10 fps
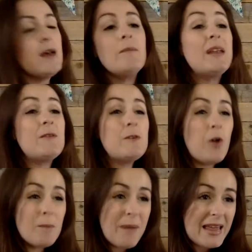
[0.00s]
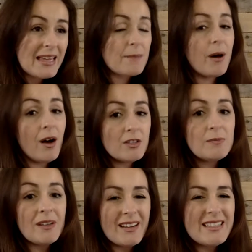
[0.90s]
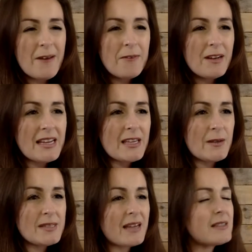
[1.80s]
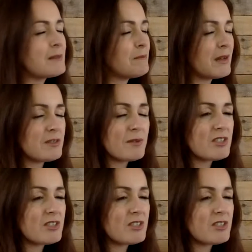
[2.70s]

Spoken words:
But if you've got baking parchment, I definitely use that because it's much, much